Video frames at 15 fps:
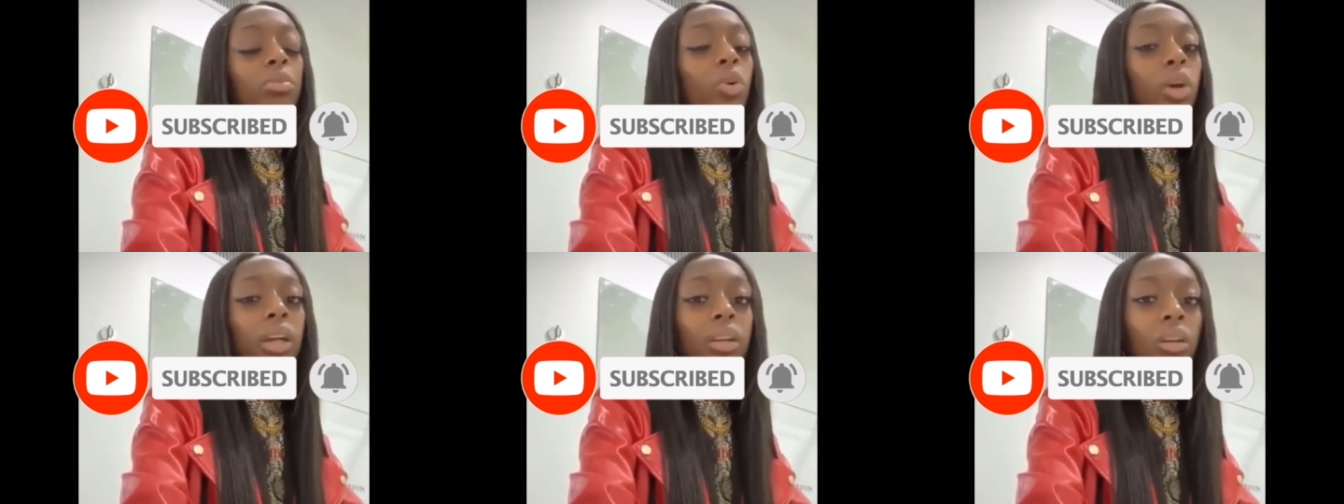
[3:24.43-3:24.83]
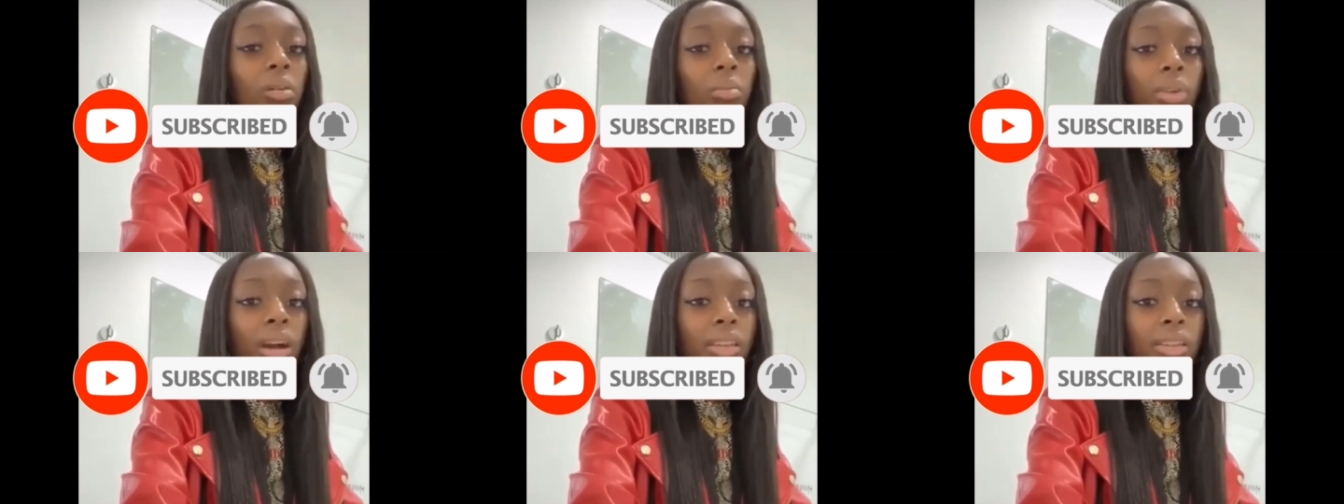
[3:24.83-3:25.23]
Morgan
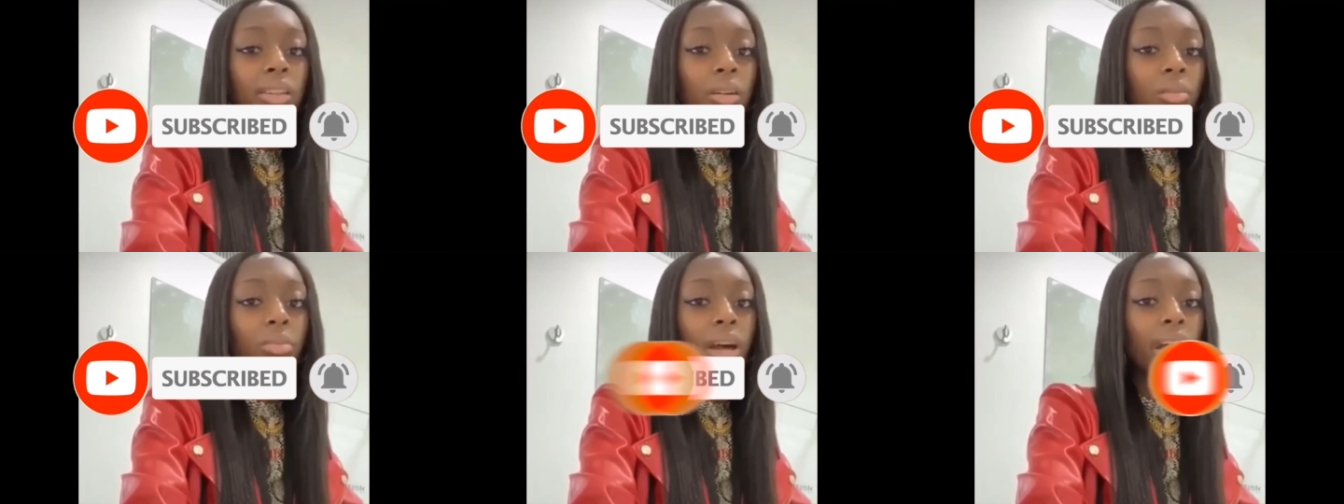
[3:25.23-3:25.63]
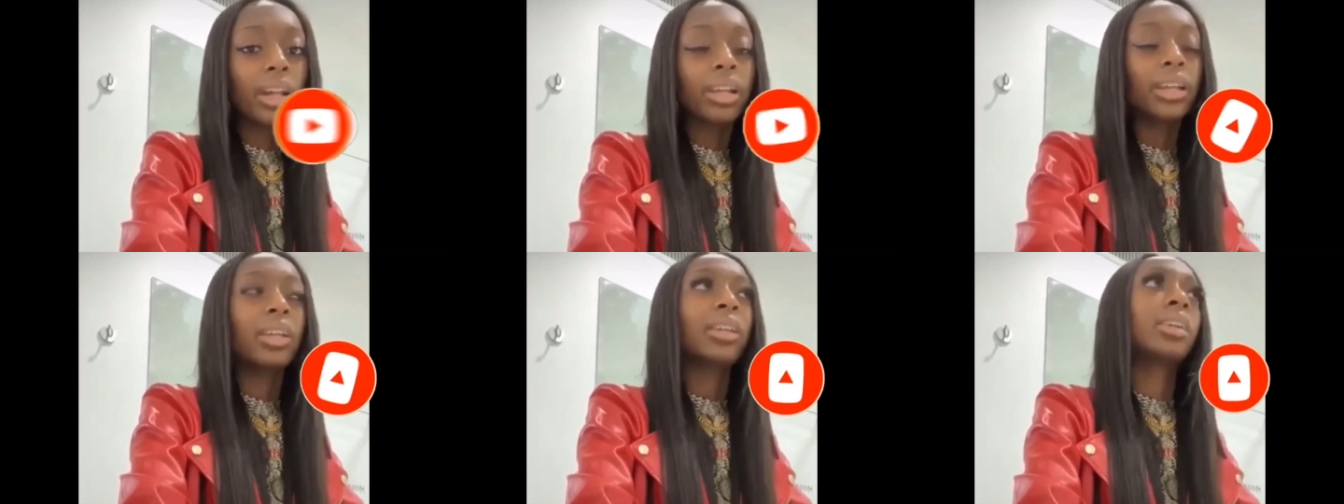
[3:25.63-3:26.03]
don't bother
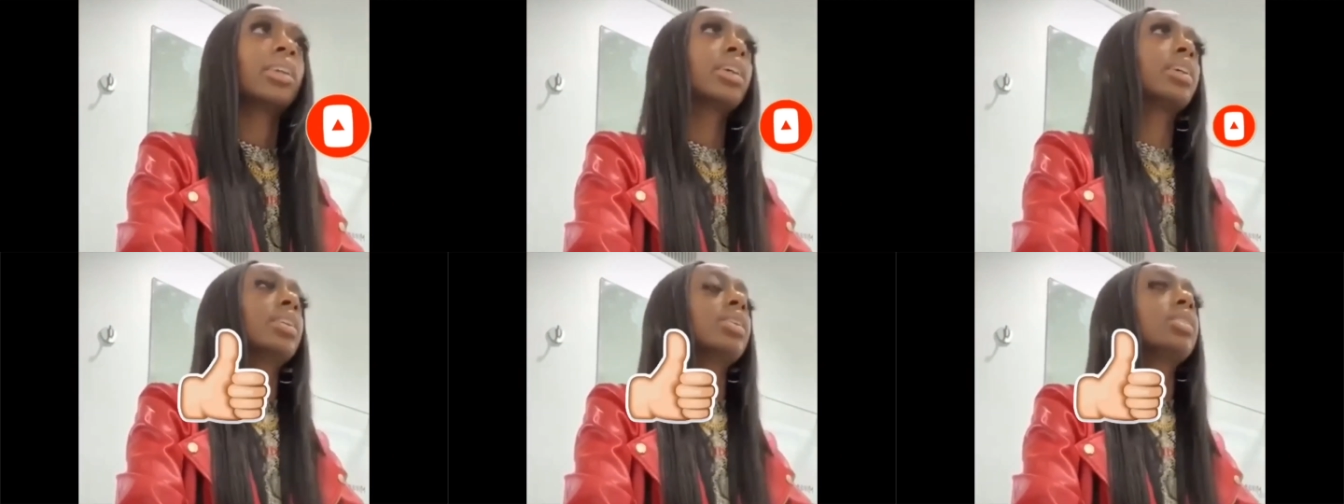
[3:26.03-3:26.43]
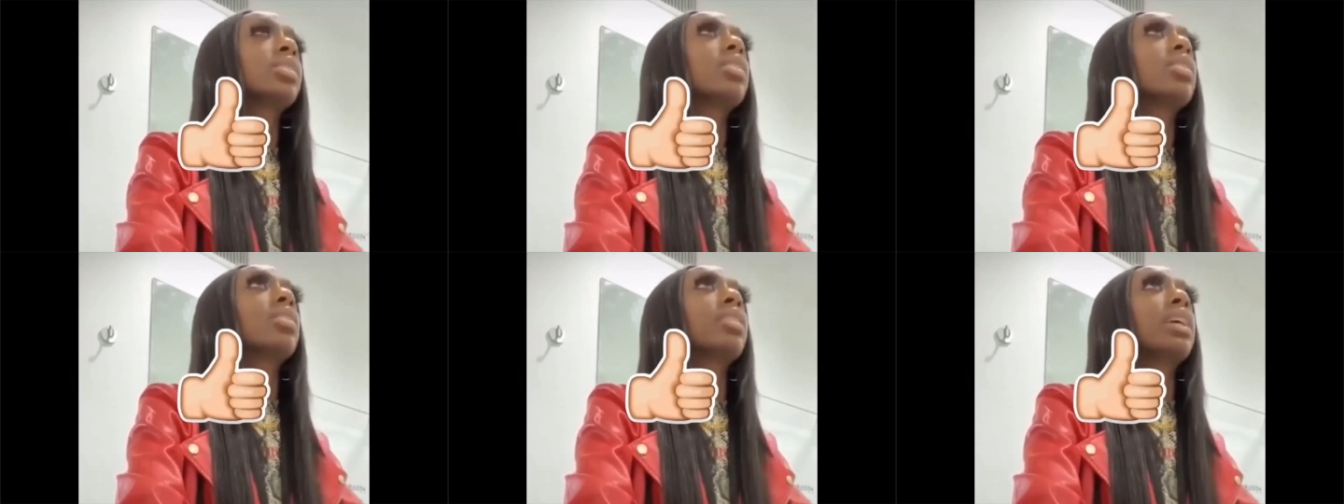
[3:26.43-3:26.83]
nobody. This
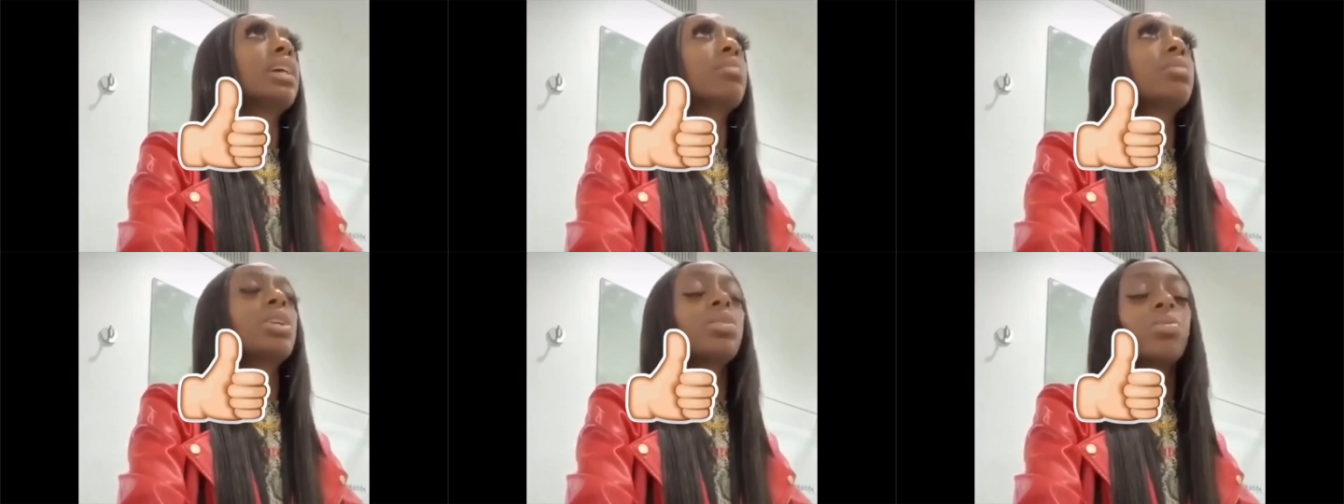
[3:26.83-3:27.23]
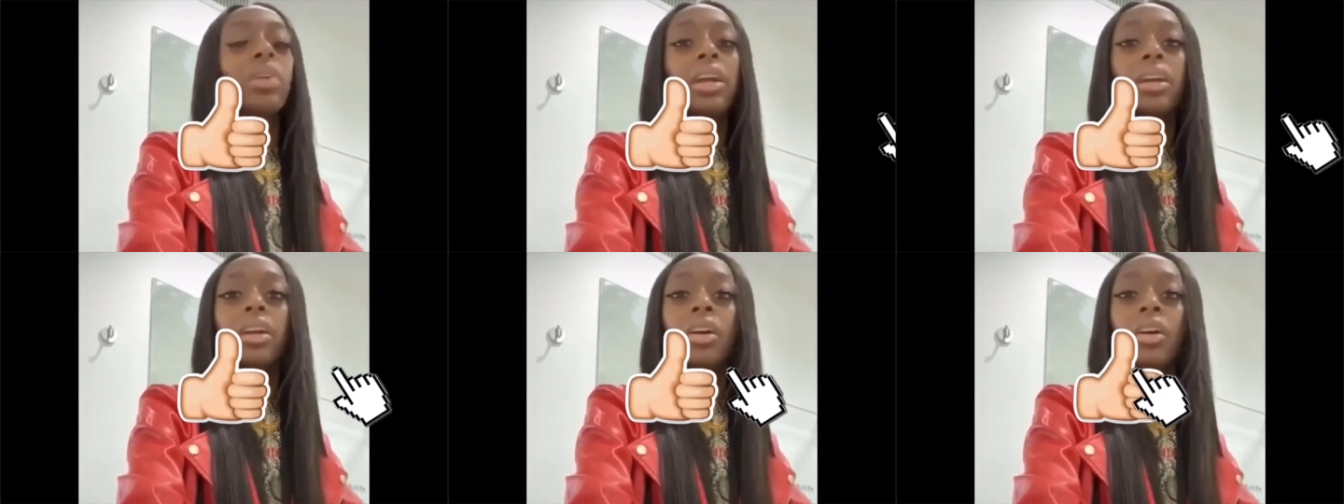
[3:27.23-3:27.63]
girl damn near
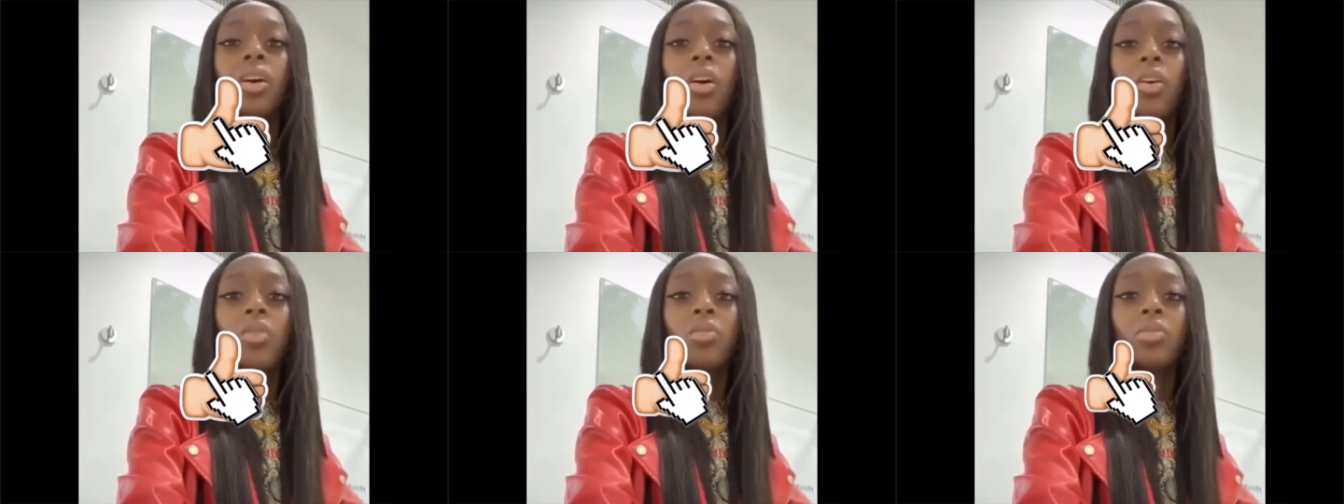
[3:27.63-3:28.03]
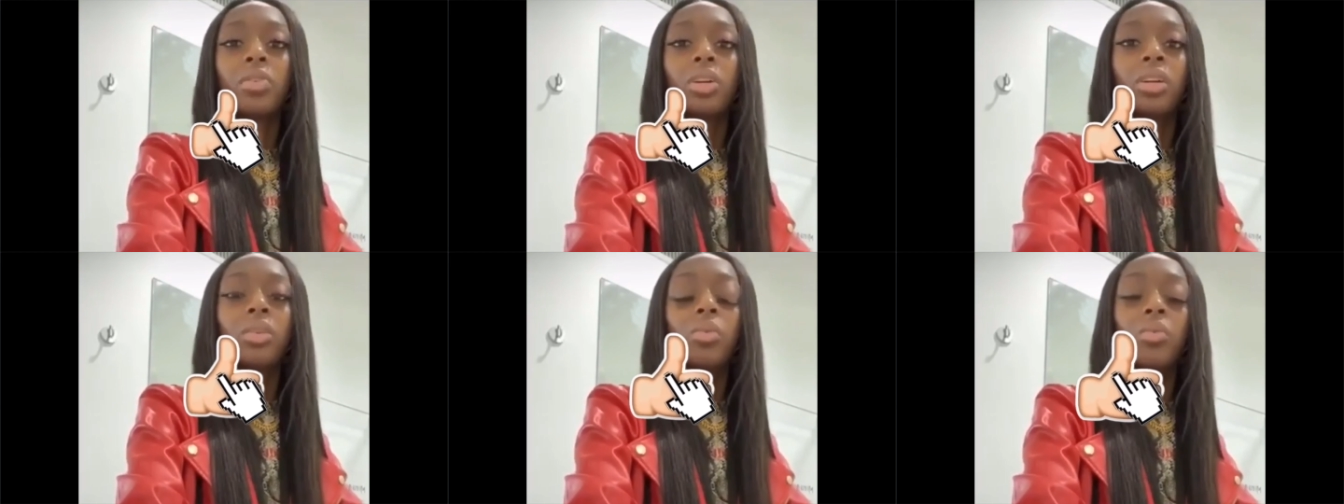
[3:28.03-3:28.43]
ran her
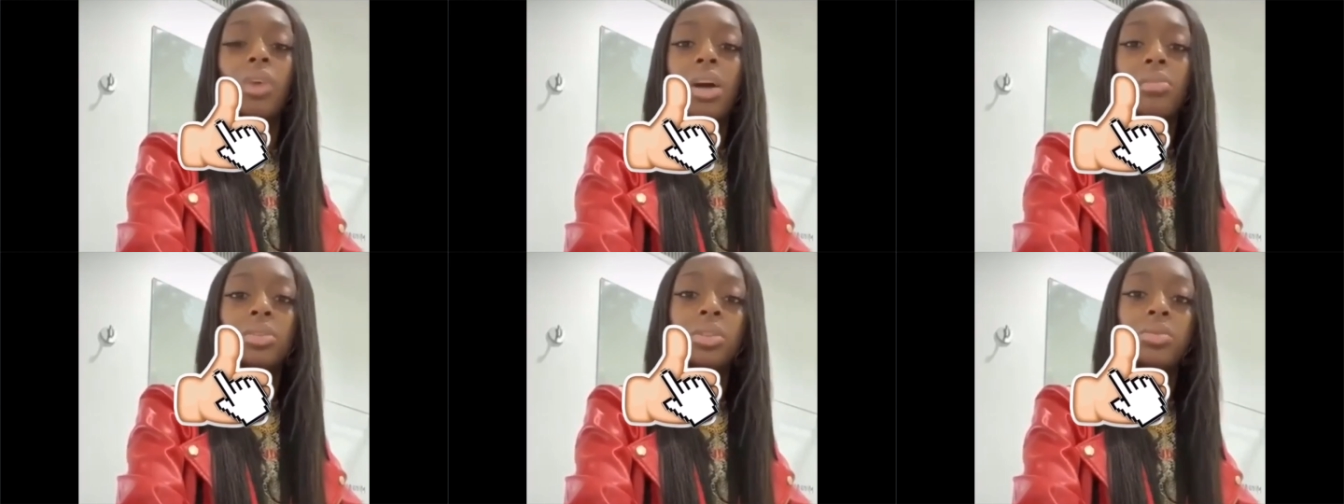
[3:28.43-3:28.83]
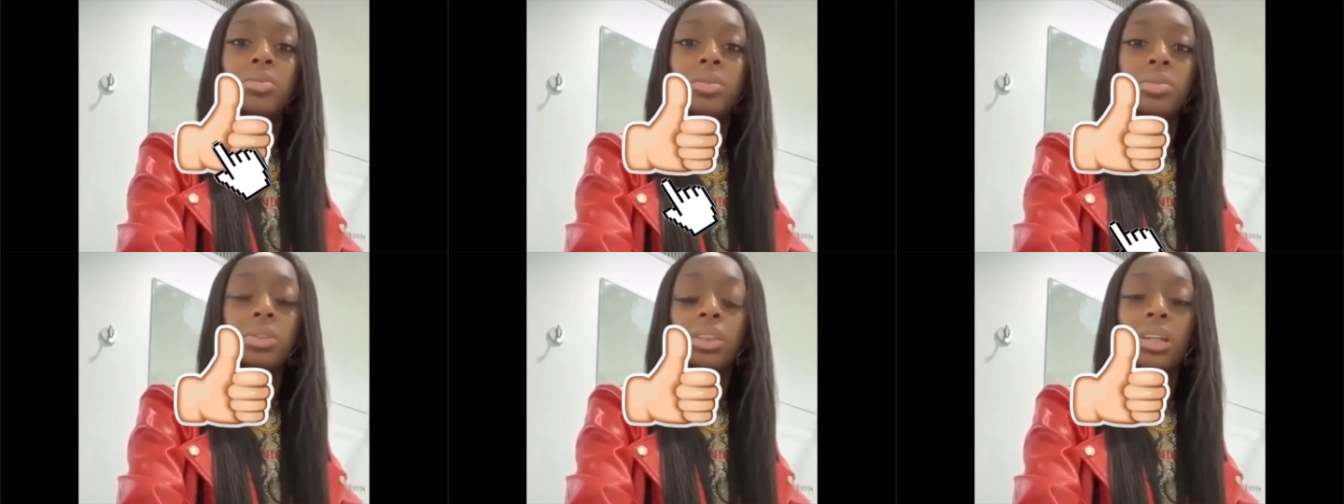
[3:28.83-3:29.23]
over. Why would you
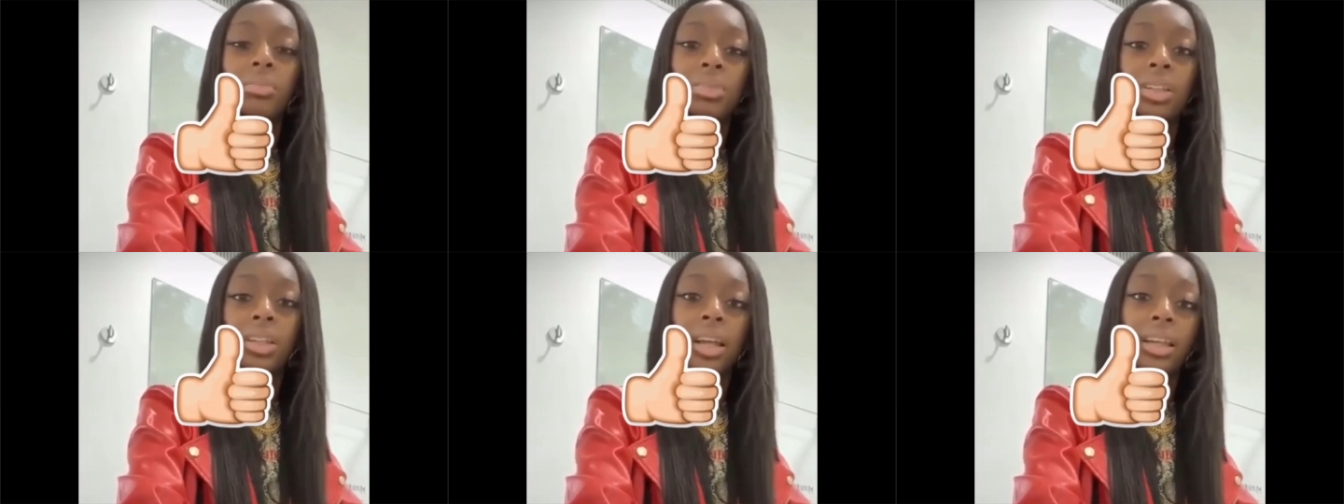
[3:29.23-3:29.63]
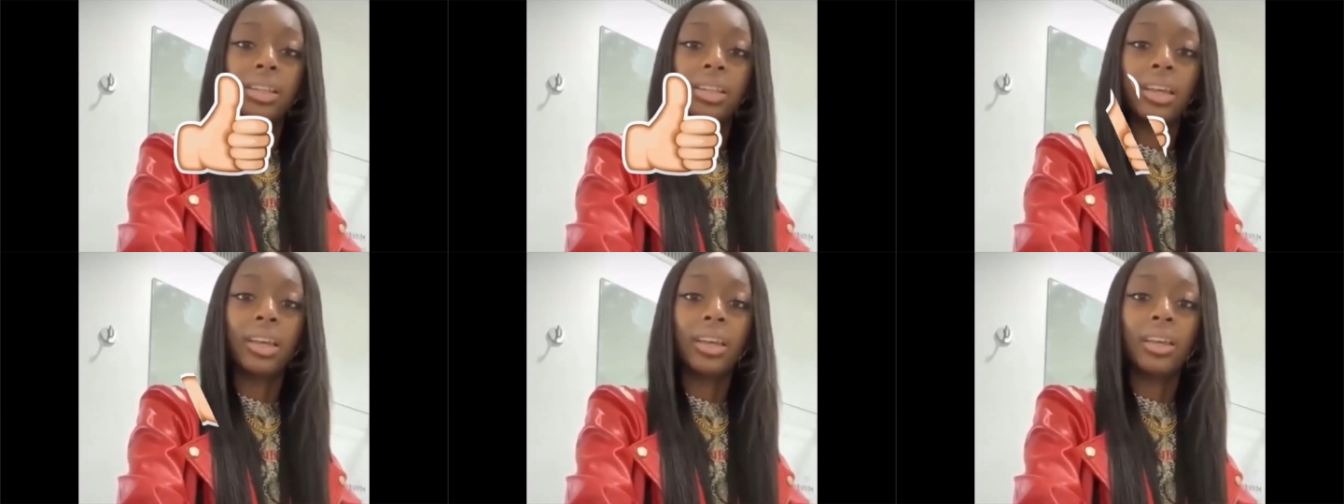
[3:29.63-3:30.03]
do something like
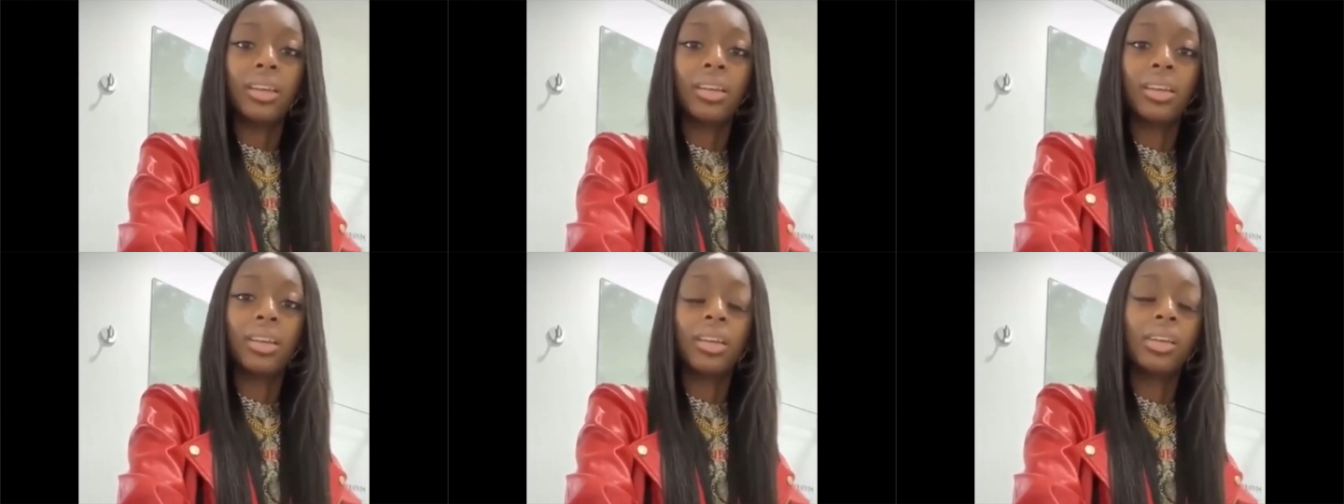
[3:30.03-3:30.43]
that?